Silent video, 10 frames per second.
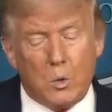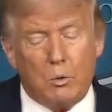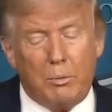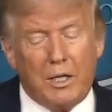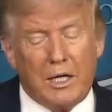
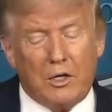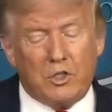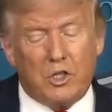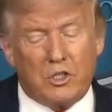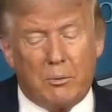we'll be
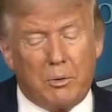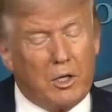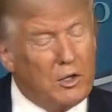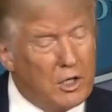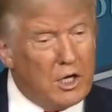announcing
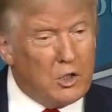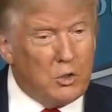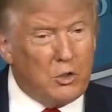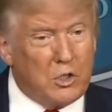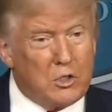something in the
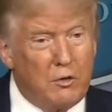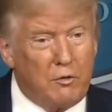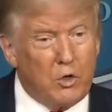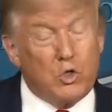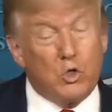not-too-distant
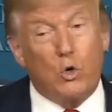future,